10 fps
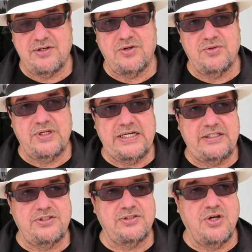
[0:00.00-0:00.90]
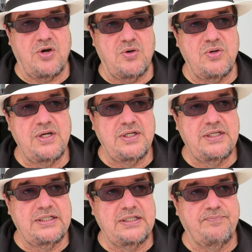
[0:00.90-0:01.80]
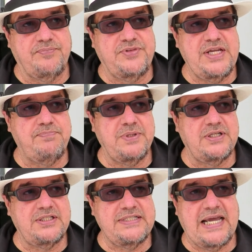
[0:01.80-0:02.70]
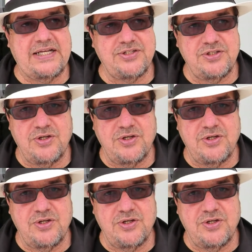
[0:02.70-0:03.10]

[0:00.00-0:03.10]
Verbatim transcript: You don't need to go deep into debt.